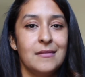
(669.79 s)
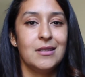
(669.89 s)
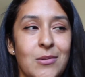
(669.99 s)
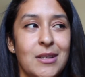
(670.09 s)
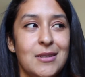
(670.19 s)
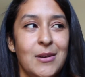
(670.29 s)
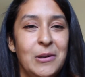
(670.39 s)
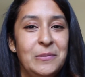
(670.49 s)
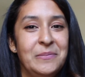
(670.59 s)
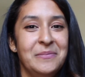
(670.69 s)
2 weeks
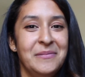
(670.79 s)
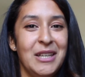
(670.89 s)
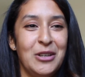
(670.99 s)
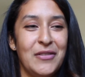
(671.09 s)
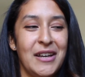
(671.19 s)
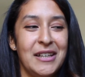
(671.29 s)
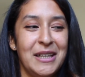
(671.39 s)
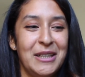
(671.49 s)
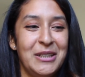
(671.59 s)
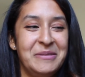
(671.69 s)
ago in North
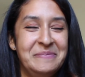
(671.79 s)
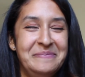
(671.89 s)
Carolina.